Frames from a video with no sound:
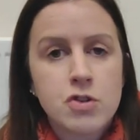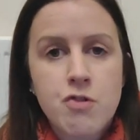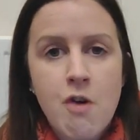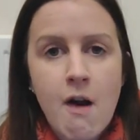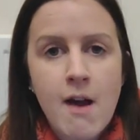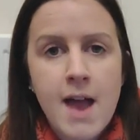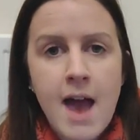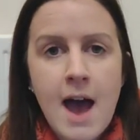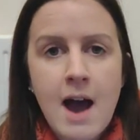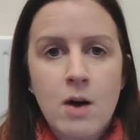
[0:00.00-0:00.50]

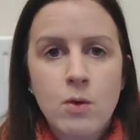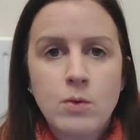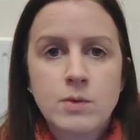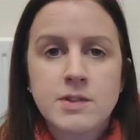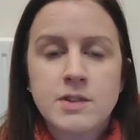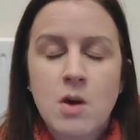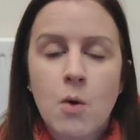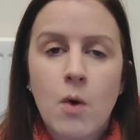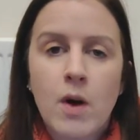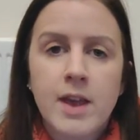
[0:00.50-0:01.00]
dry
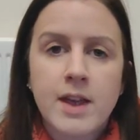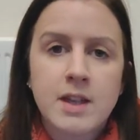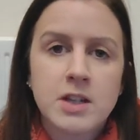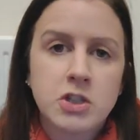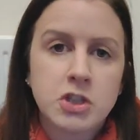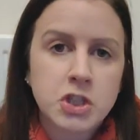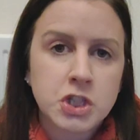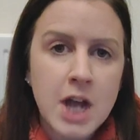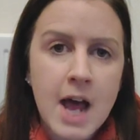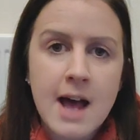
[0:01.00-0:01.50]
out so I
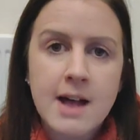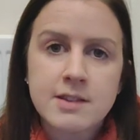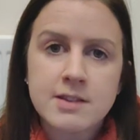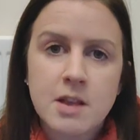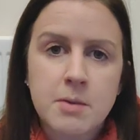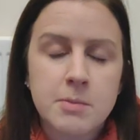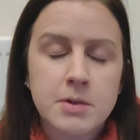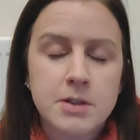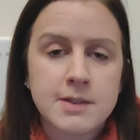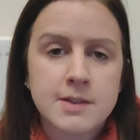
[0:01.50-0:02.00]
can share
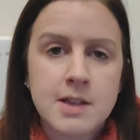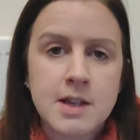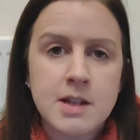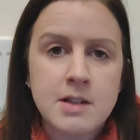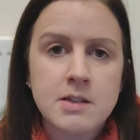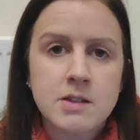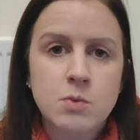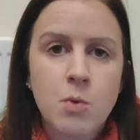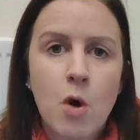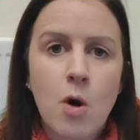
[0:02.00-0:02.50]
some at
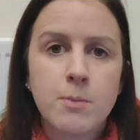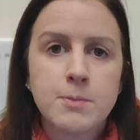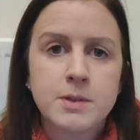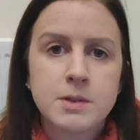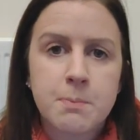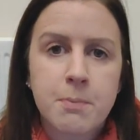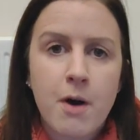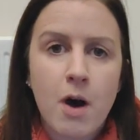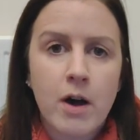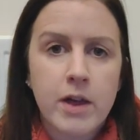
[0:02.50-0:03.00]
seed
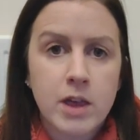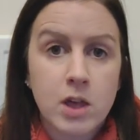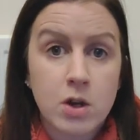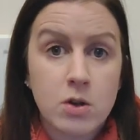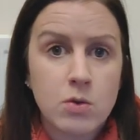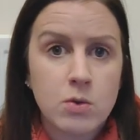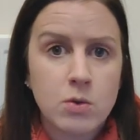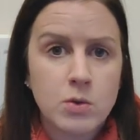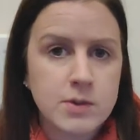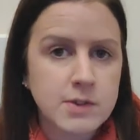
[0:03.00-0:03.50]
swaps, but I
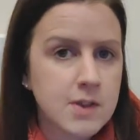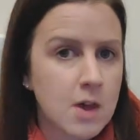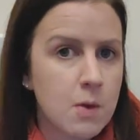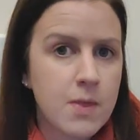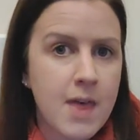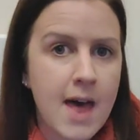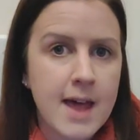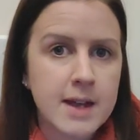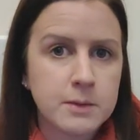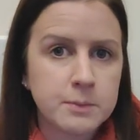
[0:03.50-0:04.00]
can
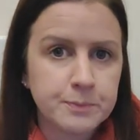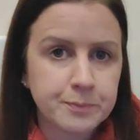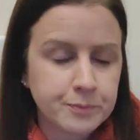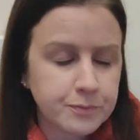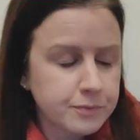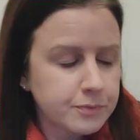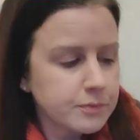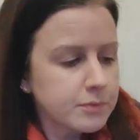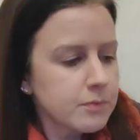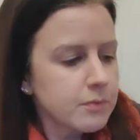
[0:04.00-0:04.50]
also then
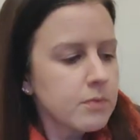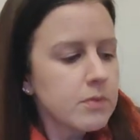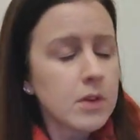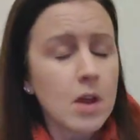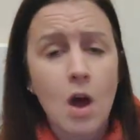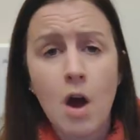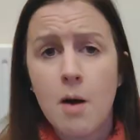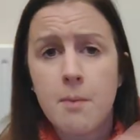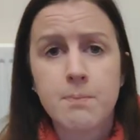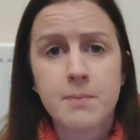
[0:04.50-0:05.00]

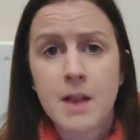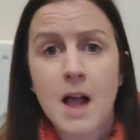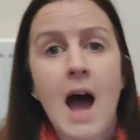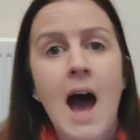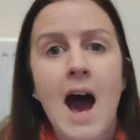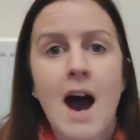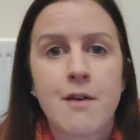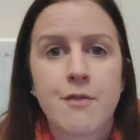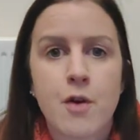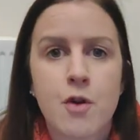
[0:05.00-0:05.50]

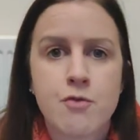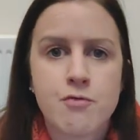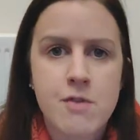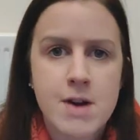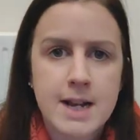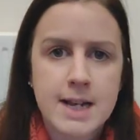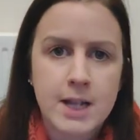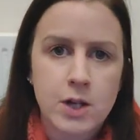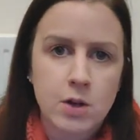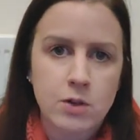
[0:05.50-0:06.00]
have a
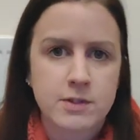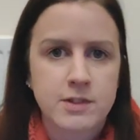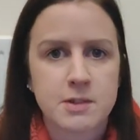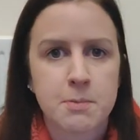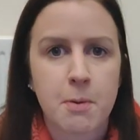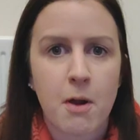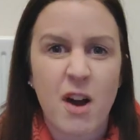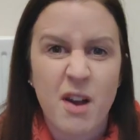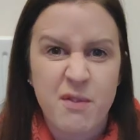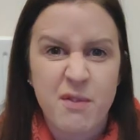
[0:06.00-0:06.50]
really good
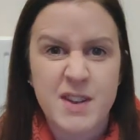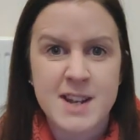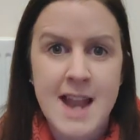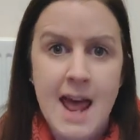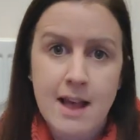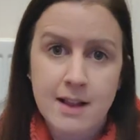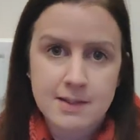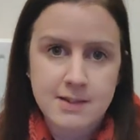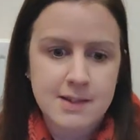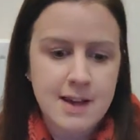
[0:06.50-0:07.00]
supply for
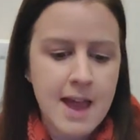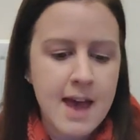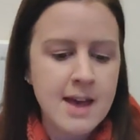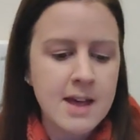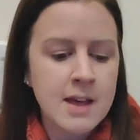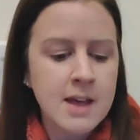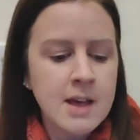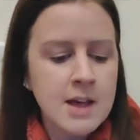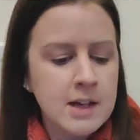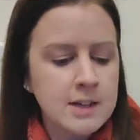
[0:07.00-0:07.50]
next
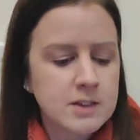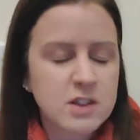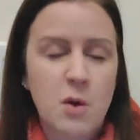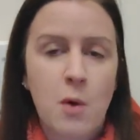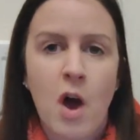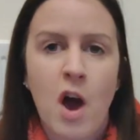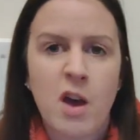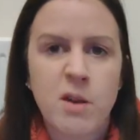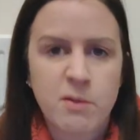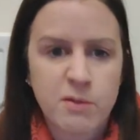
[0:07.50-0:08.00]
year.
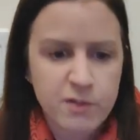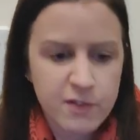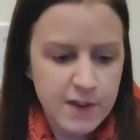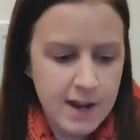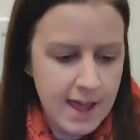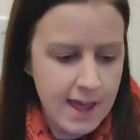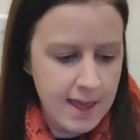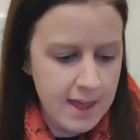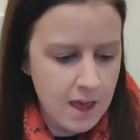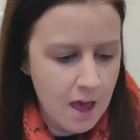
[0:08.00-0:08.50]
So
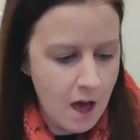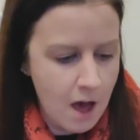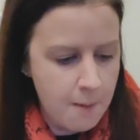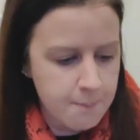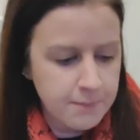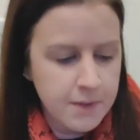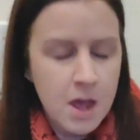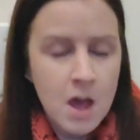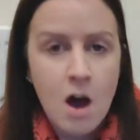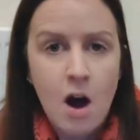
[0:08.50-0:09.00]
hopefully
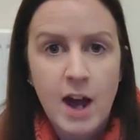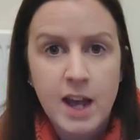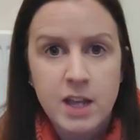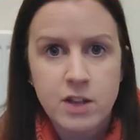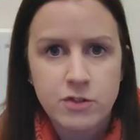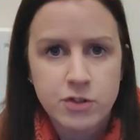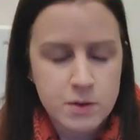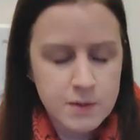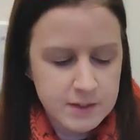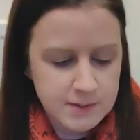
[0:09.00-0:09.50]
I
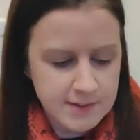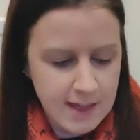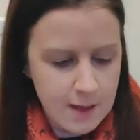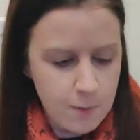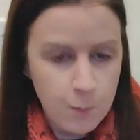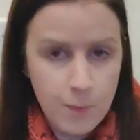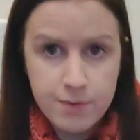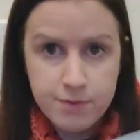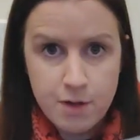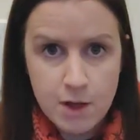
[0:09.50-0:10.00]
can do the
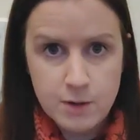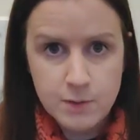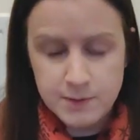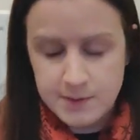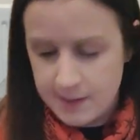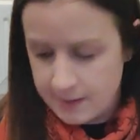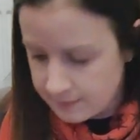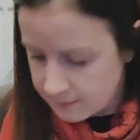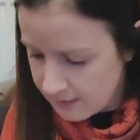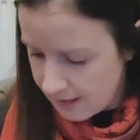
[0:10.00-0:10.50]
same with
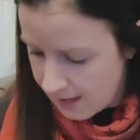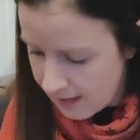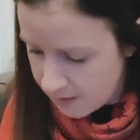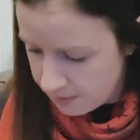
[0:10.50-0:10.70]
those this